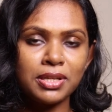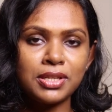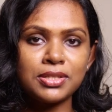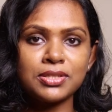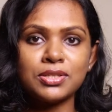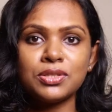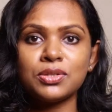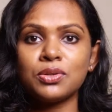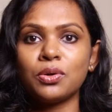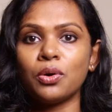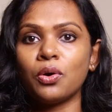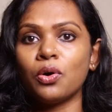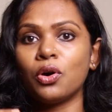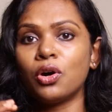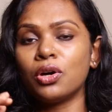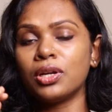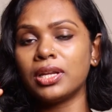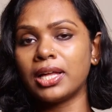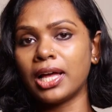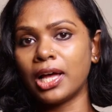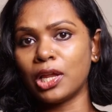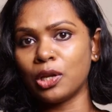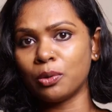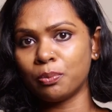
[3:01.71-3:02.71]
medicine or
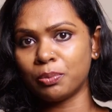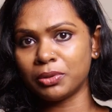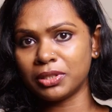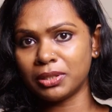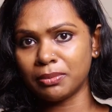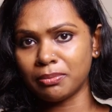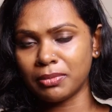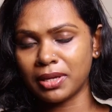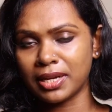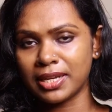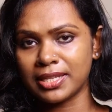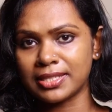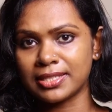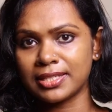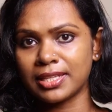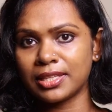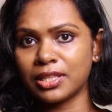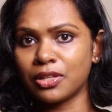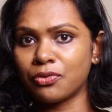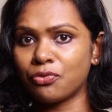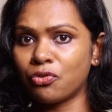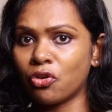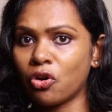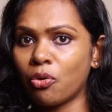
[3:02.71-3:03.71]
allopathy medicine
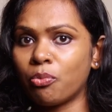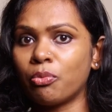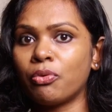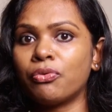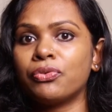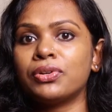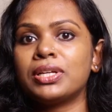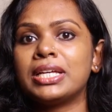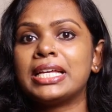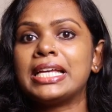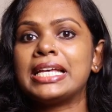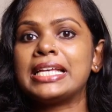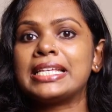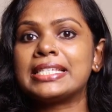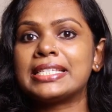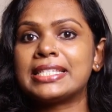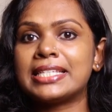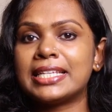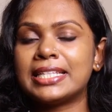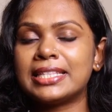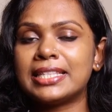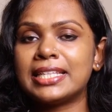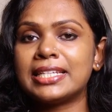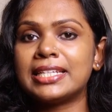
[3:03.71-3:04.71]
in the form of
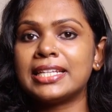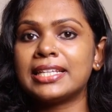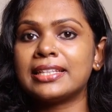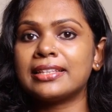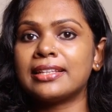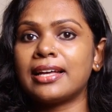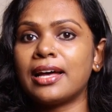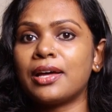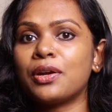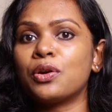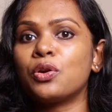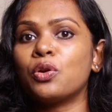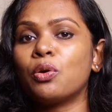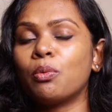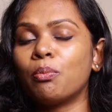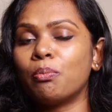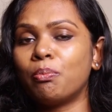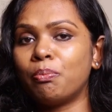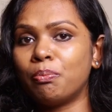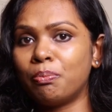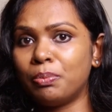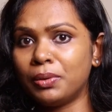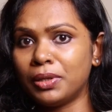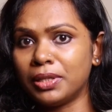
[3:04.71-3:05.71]
synthetic
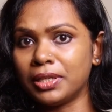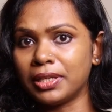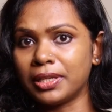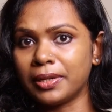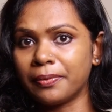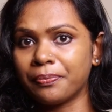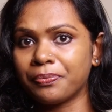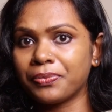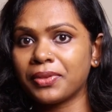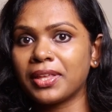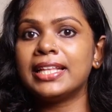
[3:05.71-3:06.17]
thyronorm pill,